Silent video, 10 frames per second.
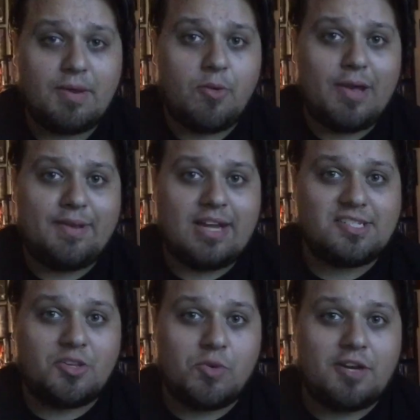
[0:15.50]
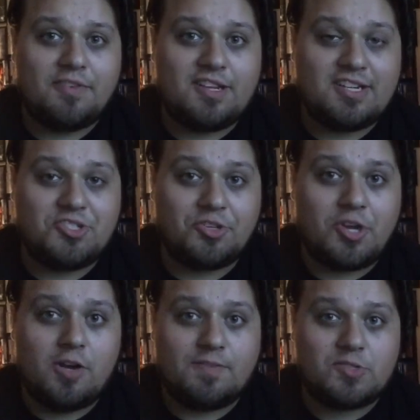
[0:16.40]
By the way, I'm announcing the winner for the digital
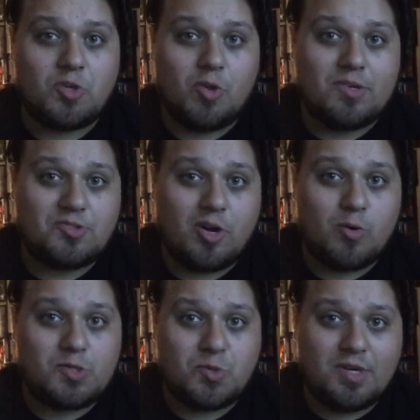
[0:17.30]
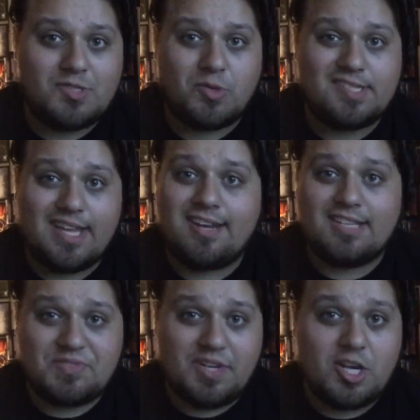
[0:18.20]
code for Solo, A Star Wars Story towards the end of
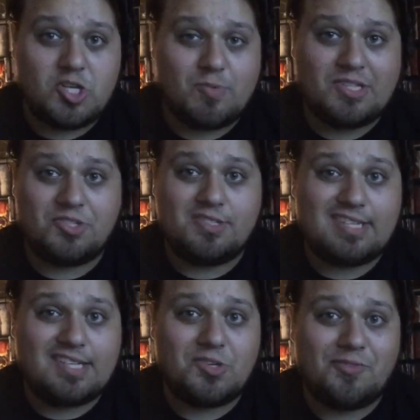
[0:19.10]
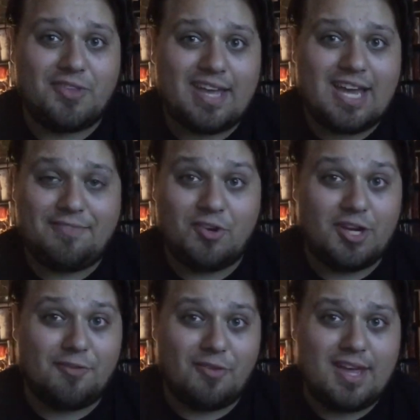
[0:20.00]
this video, so make sure you stay tuned for that if you're
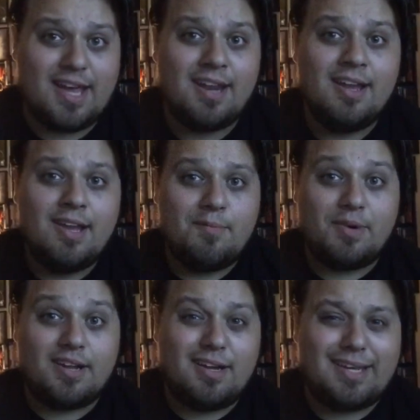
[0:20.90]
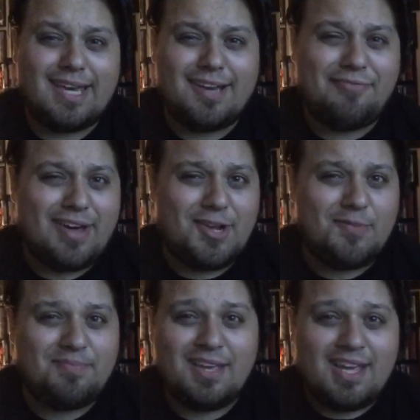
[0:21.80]
here for that. But yeah,
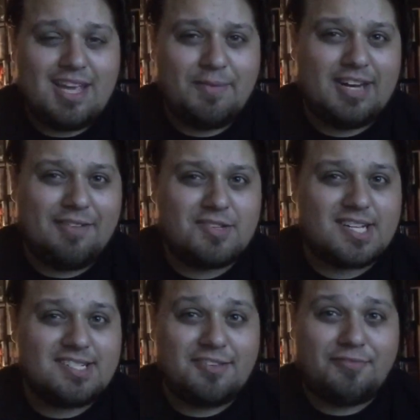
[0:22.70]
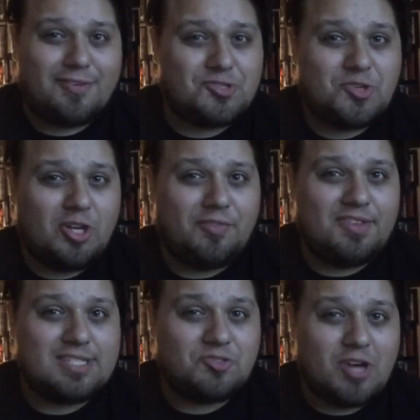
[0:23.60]
Venom, I mean, ever since the first trailer for
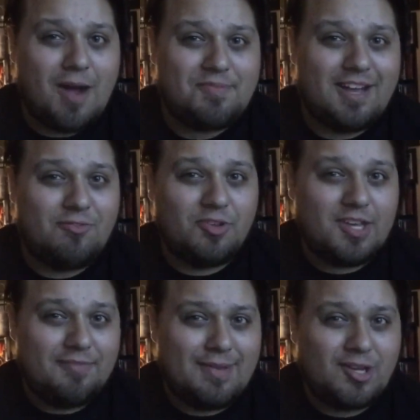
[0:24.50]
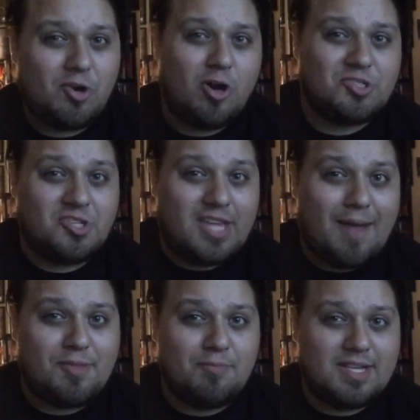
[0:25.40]
this dropped, I've really been cautiously
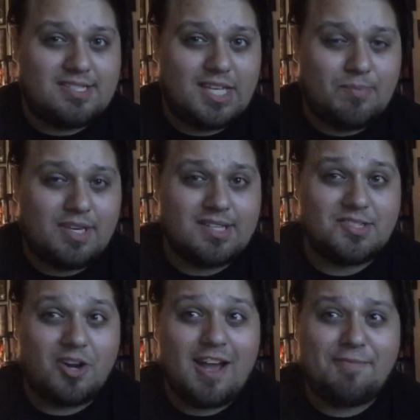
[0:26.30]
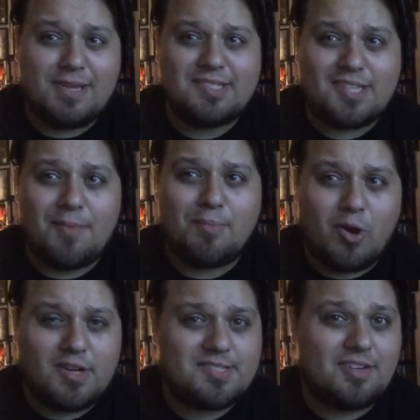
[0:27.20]
optimistic because there have been some
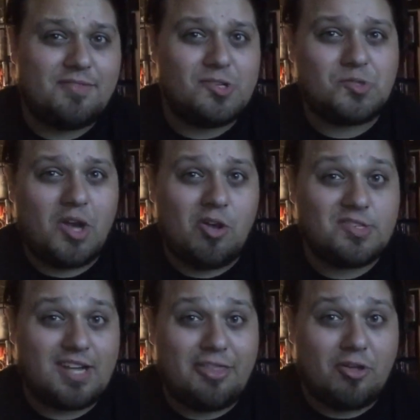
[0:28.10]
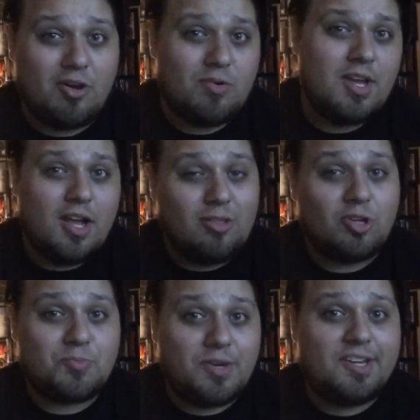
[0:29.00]
parts of those trailers I thought
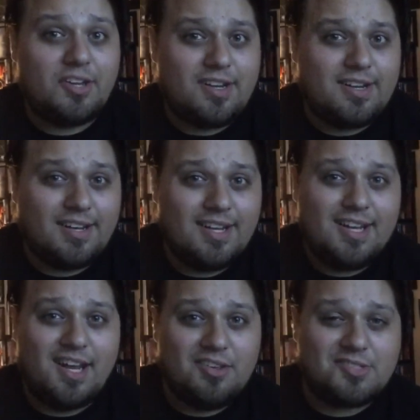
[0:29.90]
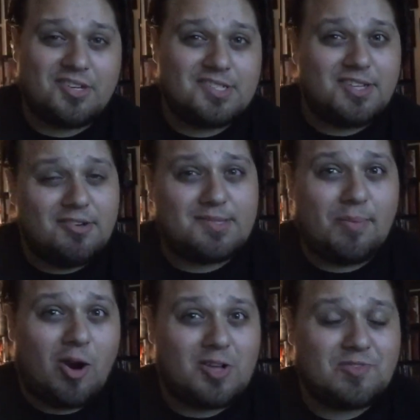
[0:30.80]
looked pretty good, and there's also some
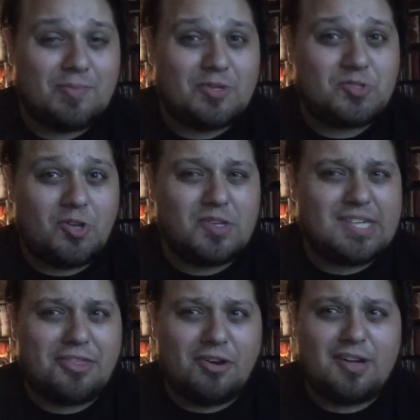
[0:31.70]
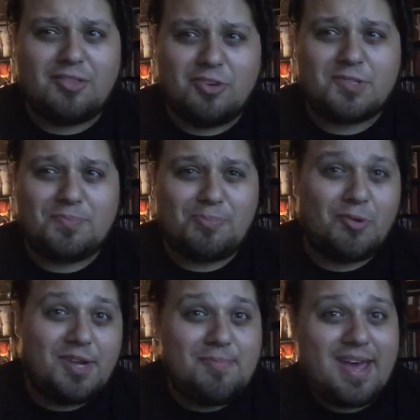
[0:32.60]
parts from those trailers I thought looked
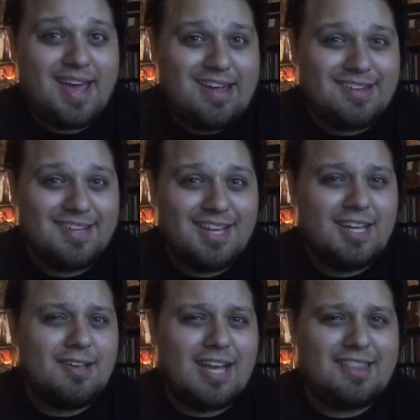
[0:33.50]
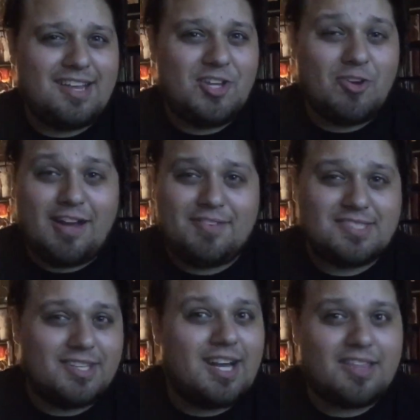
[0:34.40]
pretty bad. And then you
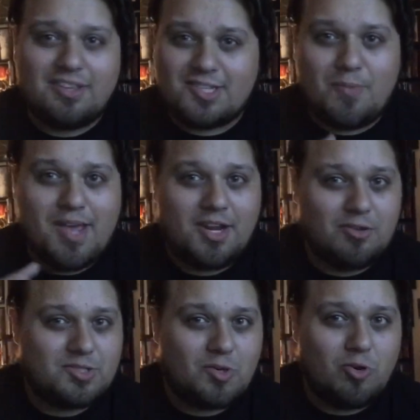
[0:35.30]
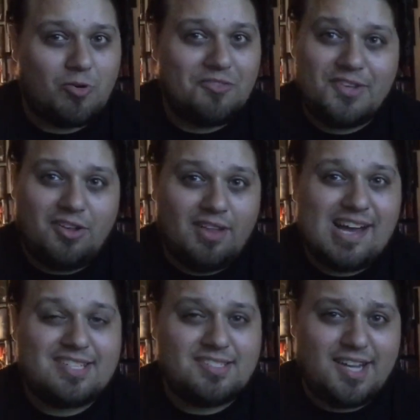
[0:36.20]
obviously got the tomato score reveal
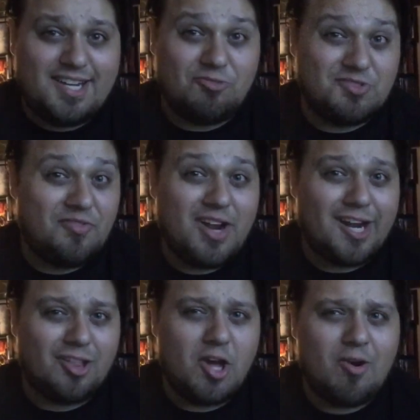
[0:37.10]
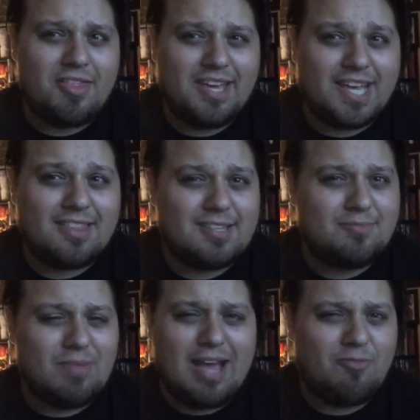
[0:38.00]
last night, and it was very low. I think
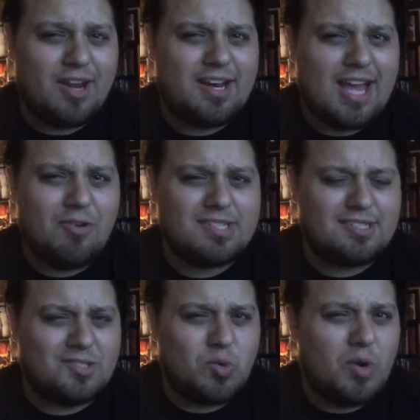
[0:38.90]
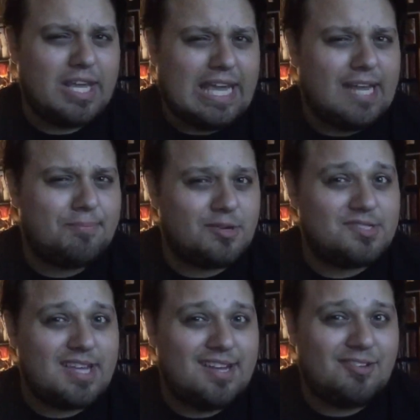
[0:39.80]
at right now it's a
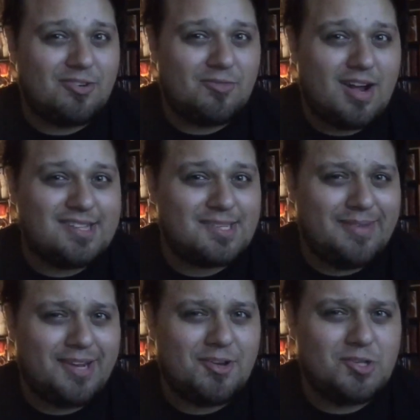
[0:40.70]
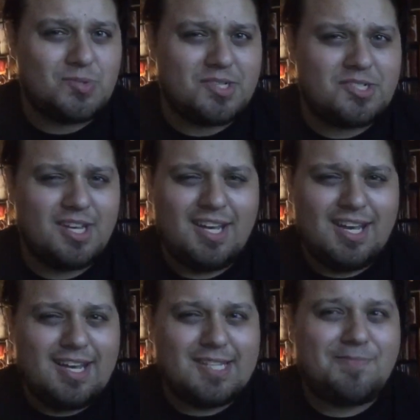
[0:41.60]
28% on Rotten Tomatoes, which
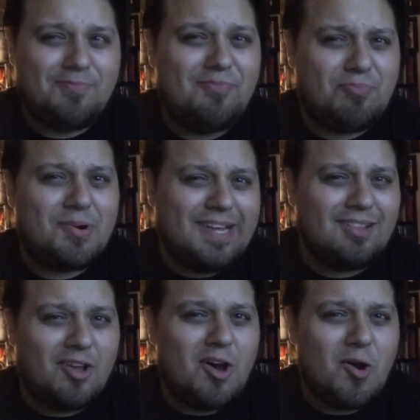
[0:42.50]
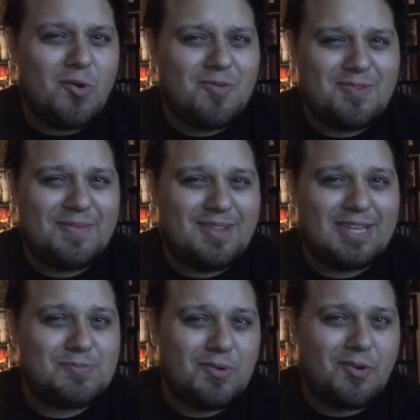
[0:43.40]
is pretty low. I mean,
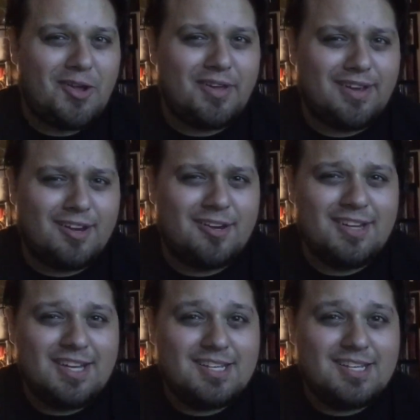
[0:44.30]
let's be real here.